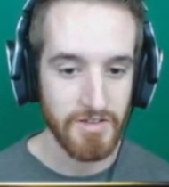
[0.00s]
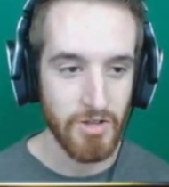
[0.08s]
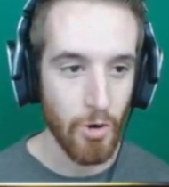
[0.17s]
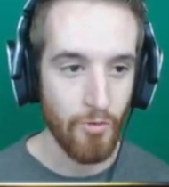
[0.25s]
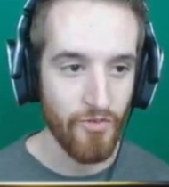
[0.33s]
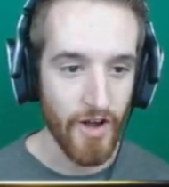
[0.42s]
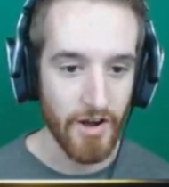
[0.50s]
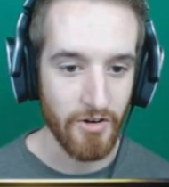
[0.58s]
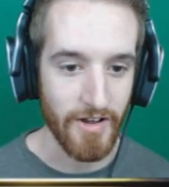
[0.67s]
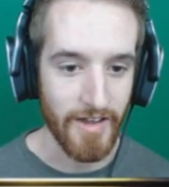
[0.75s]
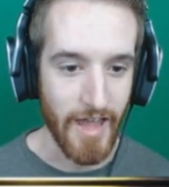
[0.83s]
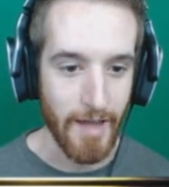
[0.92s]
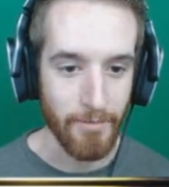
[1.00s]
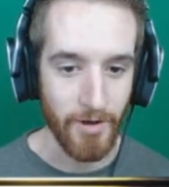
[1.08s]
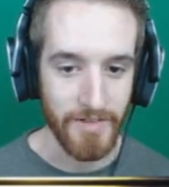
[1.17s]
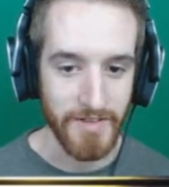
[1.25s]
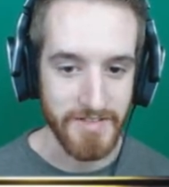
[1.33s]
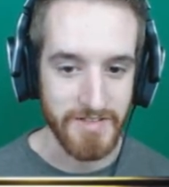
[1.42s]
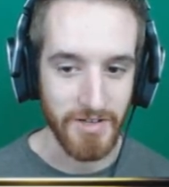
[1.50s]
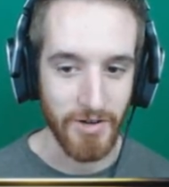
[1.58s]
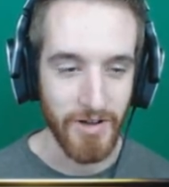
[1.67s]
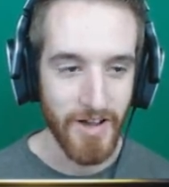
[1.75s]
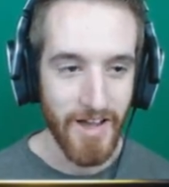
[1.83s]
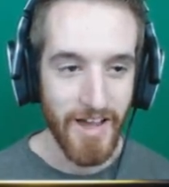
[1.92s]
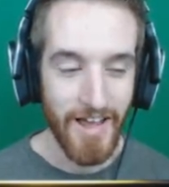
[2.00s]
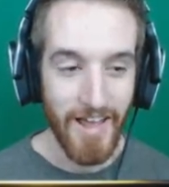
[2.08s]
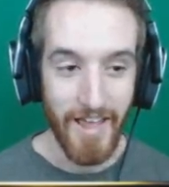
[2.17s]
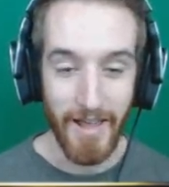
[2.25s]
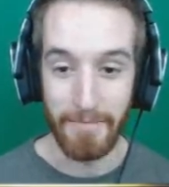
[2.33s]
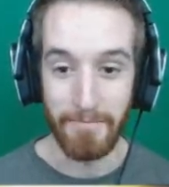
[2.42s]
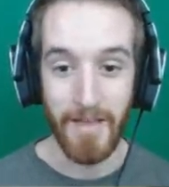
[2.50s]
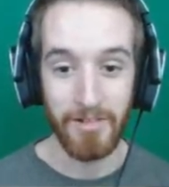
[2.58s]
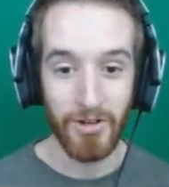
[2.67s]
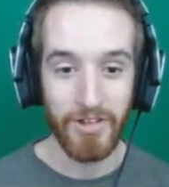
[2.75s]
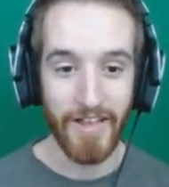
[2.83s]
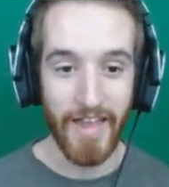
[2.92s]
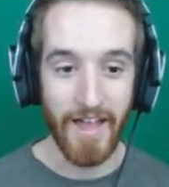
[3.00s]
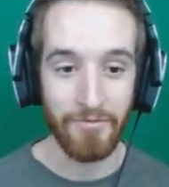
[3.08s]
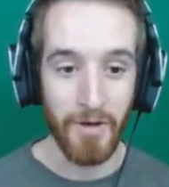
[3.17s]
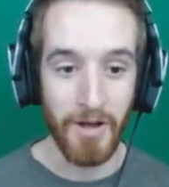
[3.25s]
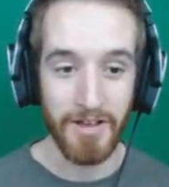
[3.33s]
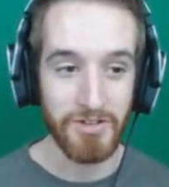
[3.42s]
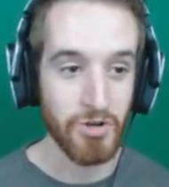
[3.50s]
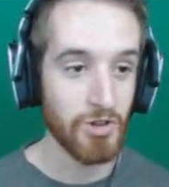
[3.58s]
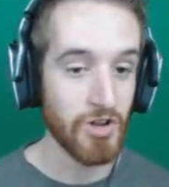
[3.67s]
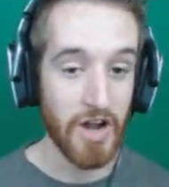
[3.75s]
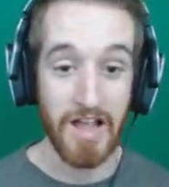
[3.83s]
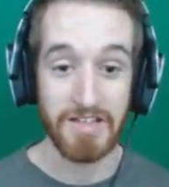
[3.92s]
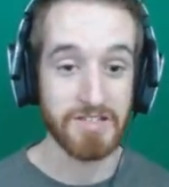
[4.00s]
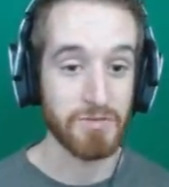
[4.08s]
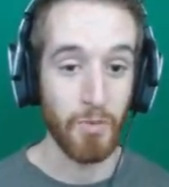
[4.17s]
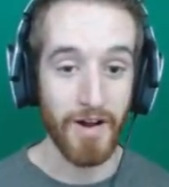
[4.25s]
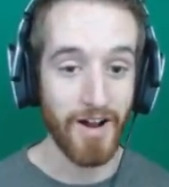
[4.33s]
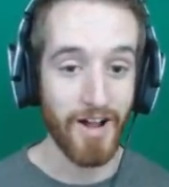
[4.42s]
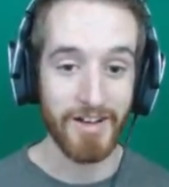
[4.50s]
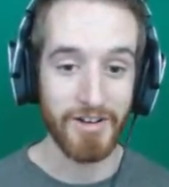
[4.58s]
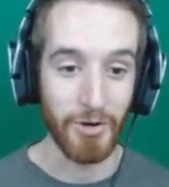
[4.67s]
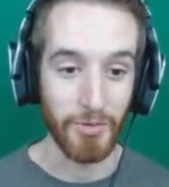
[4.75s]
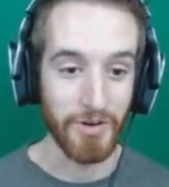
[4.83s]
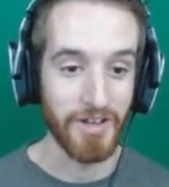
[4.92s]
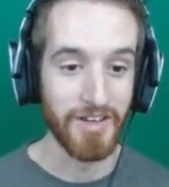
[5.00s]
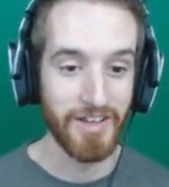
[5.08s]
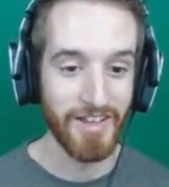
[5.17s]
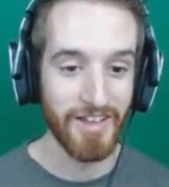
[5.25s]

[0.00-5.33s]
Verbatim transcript: like no fire rate cap on this, so it may look like I have a modded controller. I swear I don't.